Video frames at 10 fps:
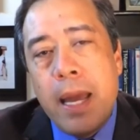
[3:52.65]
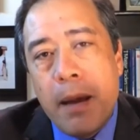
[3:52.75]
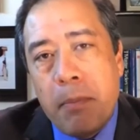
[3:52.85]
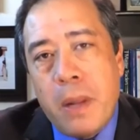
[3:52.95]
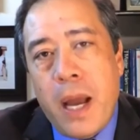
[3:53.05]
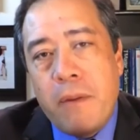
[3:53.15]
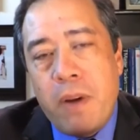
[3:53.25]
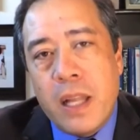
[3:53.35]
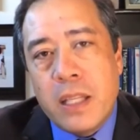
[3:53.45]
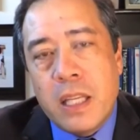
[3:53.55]
Implied
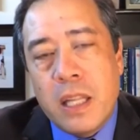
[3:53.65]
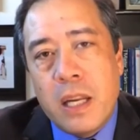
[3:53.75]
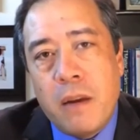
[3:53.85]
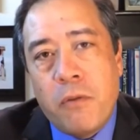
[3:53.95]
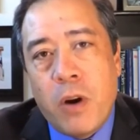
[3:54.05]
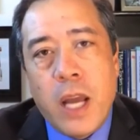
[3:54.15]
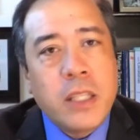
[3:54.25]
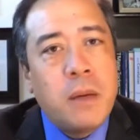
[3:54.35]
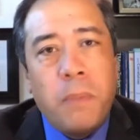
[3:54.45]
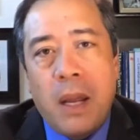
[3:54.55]
volatility for
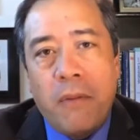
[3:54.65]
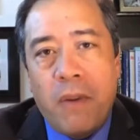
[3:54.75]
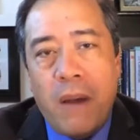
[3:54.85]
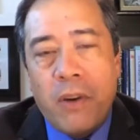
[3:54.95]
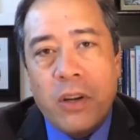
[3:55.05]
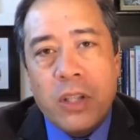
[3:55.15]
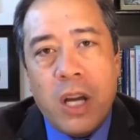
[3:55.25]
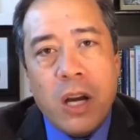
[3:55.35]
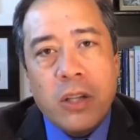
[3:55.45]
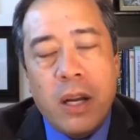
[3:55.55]
S&P 500
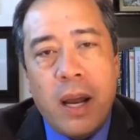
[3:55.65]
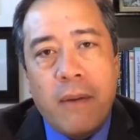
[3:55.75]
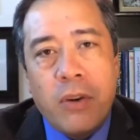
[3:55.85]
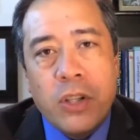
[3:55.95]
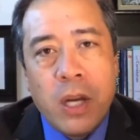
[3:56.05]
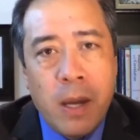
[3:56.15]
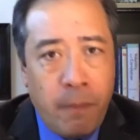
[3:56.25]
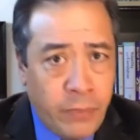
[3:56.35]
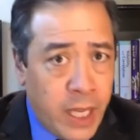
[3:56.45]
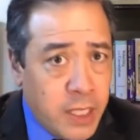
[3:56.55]
stocks on average is